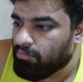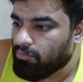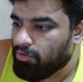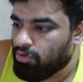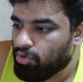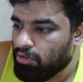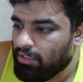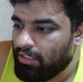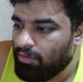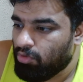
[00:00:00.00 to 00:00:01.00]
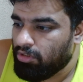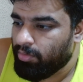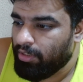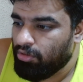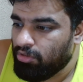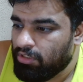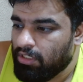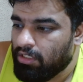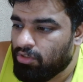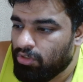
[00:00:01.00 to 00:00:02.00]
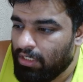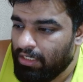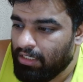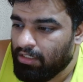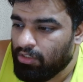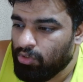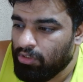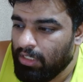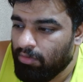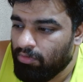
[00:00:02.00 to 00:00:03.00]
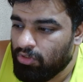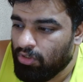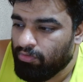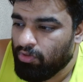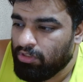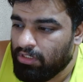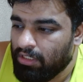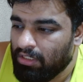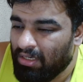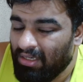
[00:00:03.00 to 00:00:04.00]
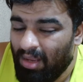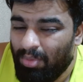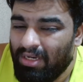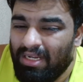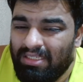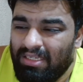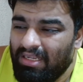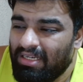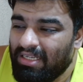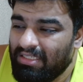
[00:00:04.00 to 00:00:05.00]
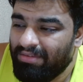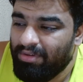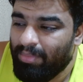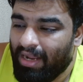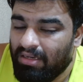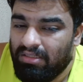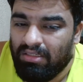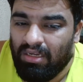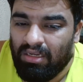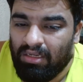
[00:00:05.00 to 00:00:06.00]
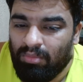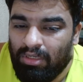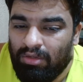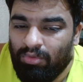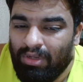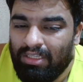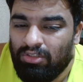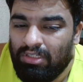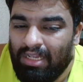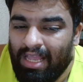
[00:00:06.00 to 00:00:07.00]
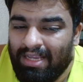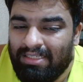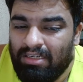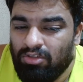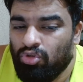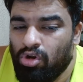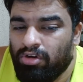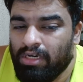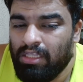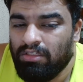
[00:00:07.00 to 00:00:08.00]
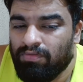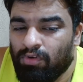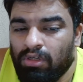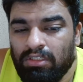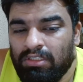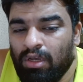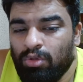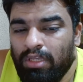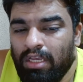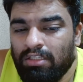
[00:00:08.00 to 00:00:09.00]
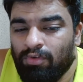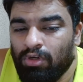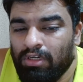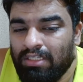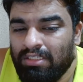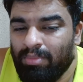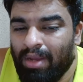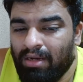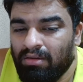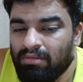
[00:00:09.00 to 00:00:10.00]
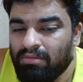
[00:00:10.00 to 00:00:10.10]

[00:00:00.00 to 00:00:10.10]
School said he wants Mainu to start so that he can control the game, which of course Trent can't. Yeah, but it doesn't even matter, Zakaria. It's like I said, it's not Trent's fault, it's Southgate's fault. It doesn't matter.